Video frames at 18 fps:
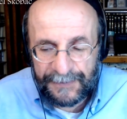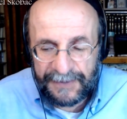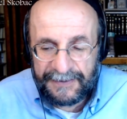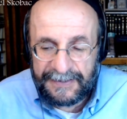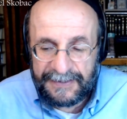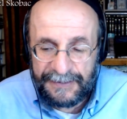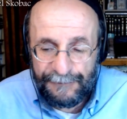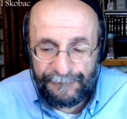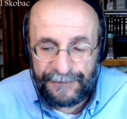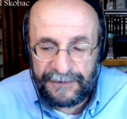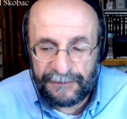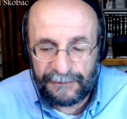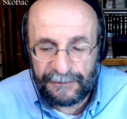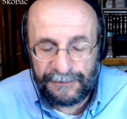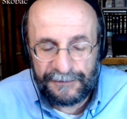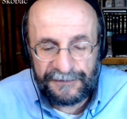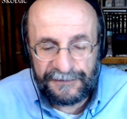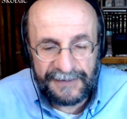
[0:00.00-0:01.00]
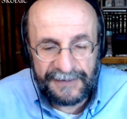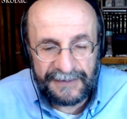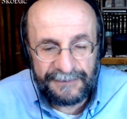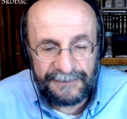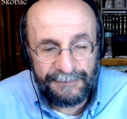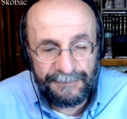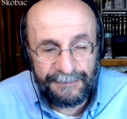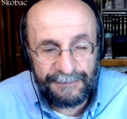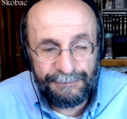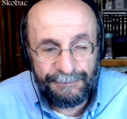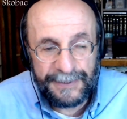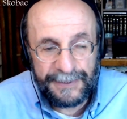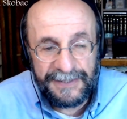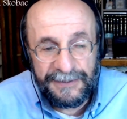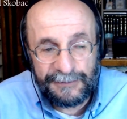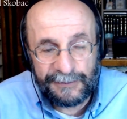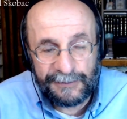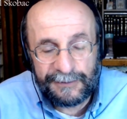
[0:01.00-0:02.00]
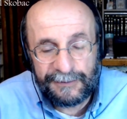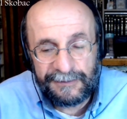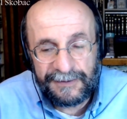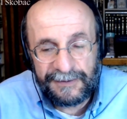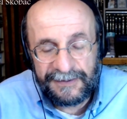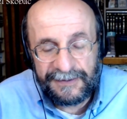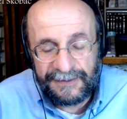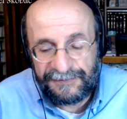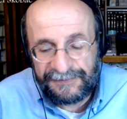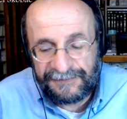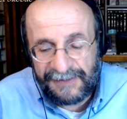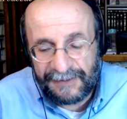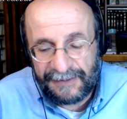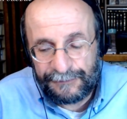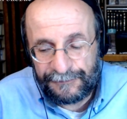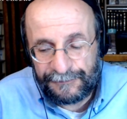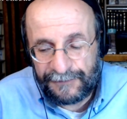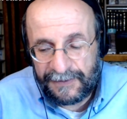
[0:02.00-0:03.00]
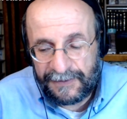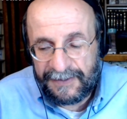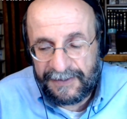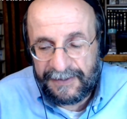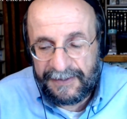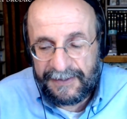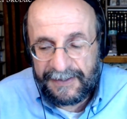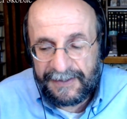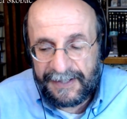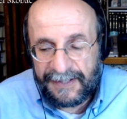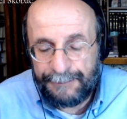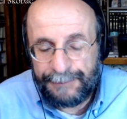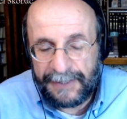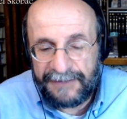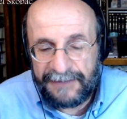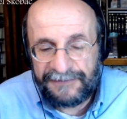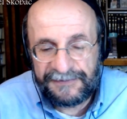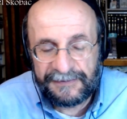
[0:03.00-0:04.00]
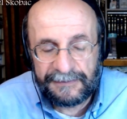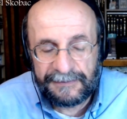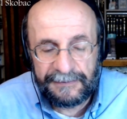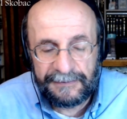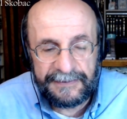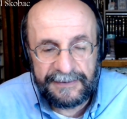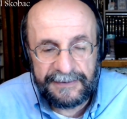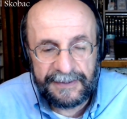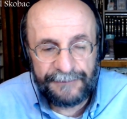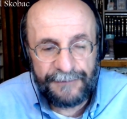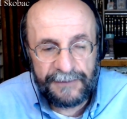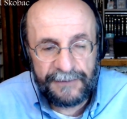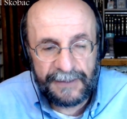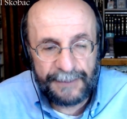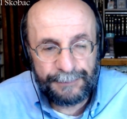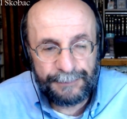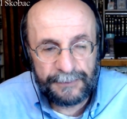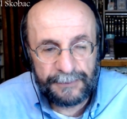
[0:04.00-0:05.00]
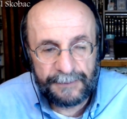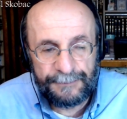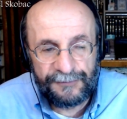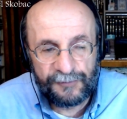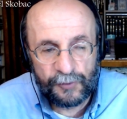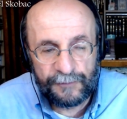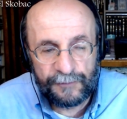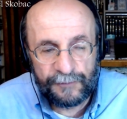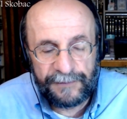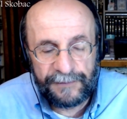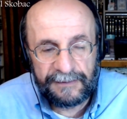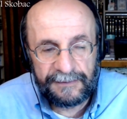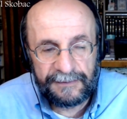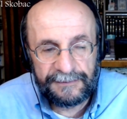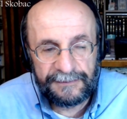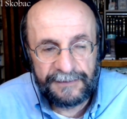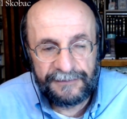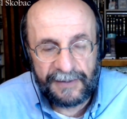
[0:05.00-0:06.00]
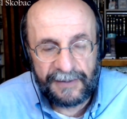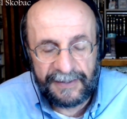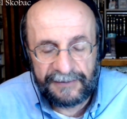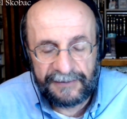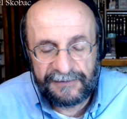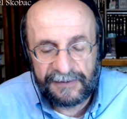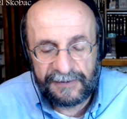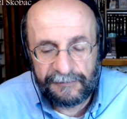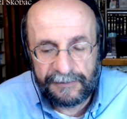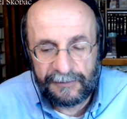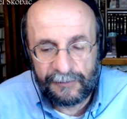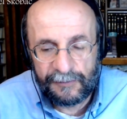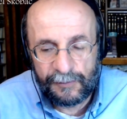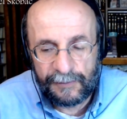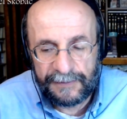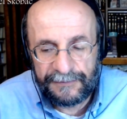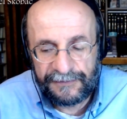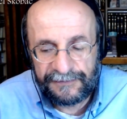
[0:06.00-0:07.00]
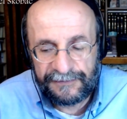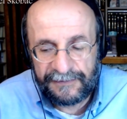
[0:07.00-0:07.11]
he feels that Peter himself had basically given up observing the dietary laws.